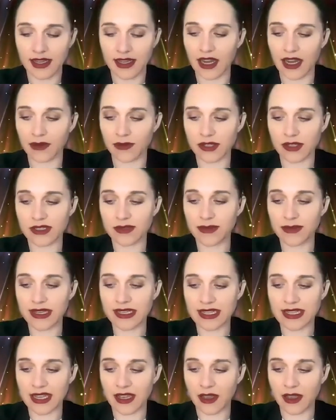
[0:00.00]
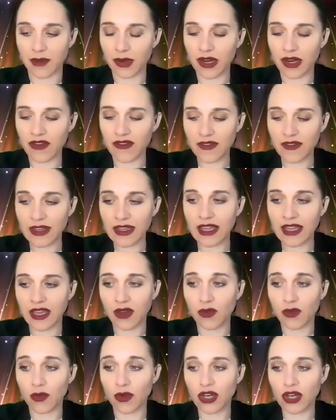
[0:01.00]
uh, which is amazing. But I feel
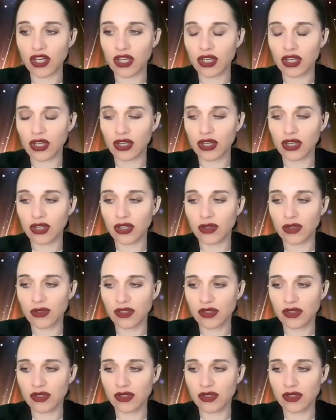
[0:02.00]
like when you